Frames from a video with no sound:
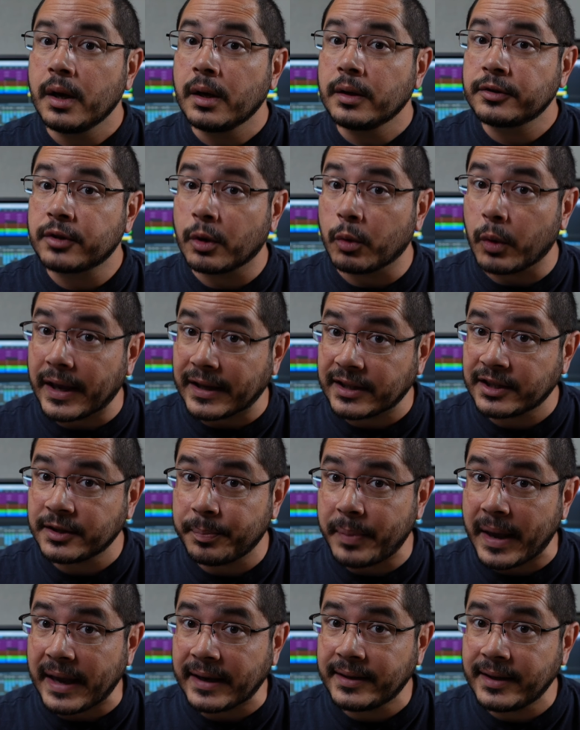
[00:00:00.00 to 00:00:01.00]
So
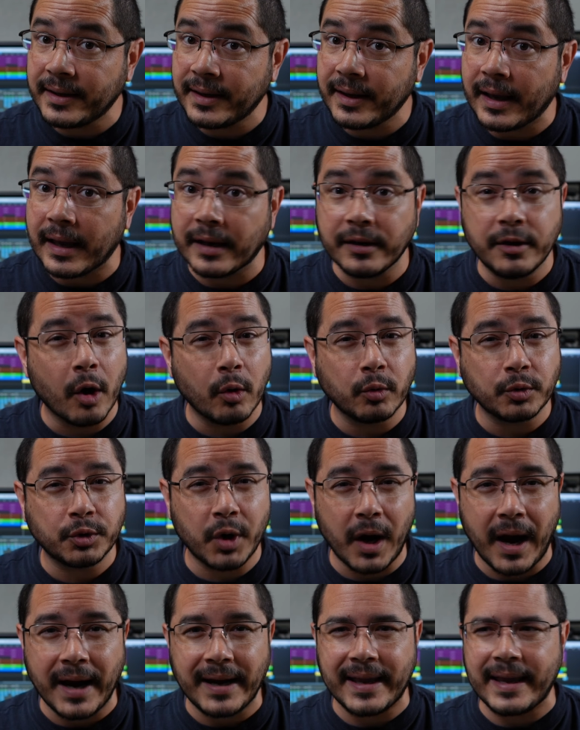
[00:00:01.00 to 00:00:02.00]
expect it and don't
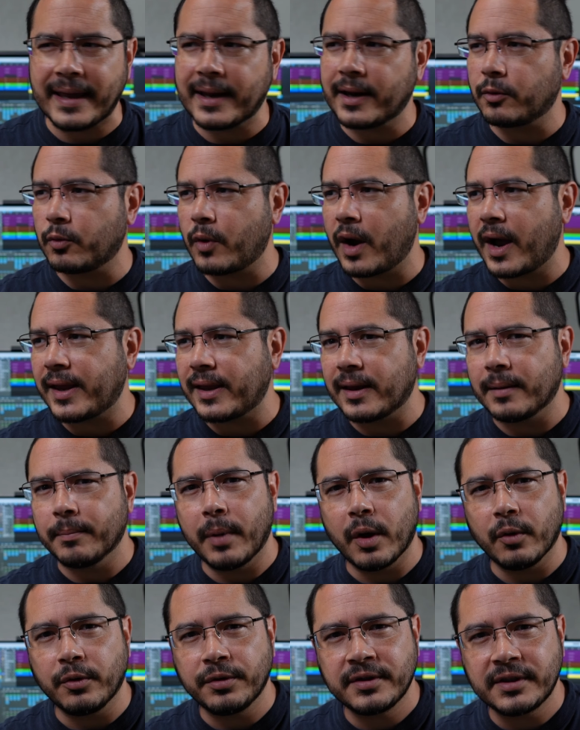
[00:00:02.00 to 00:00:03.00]
try to get it right in
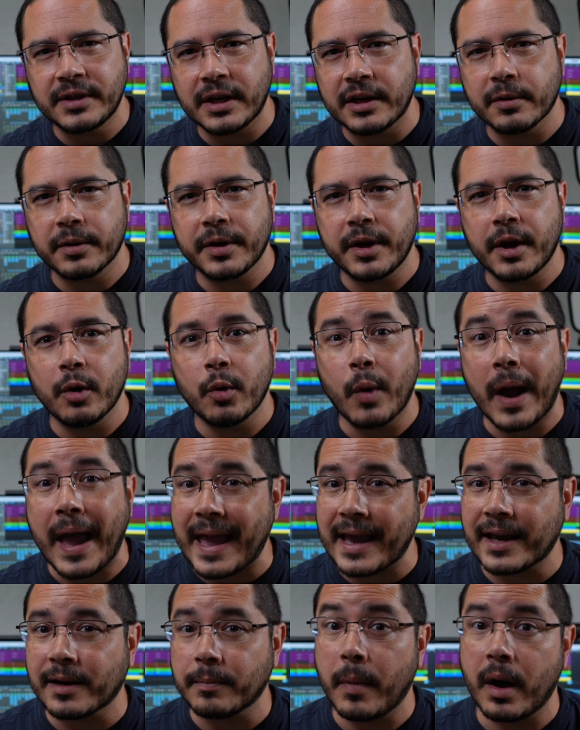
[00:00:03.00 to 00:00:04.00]
both stereo
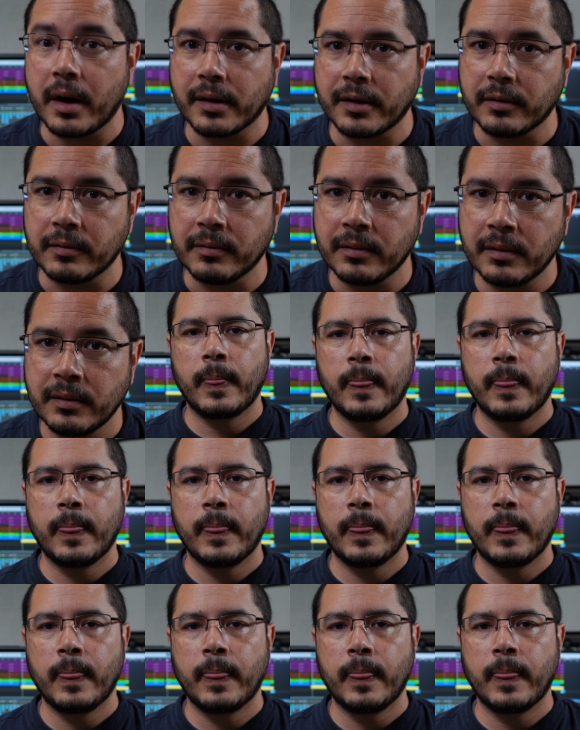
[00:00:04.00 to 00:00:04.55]
and mono.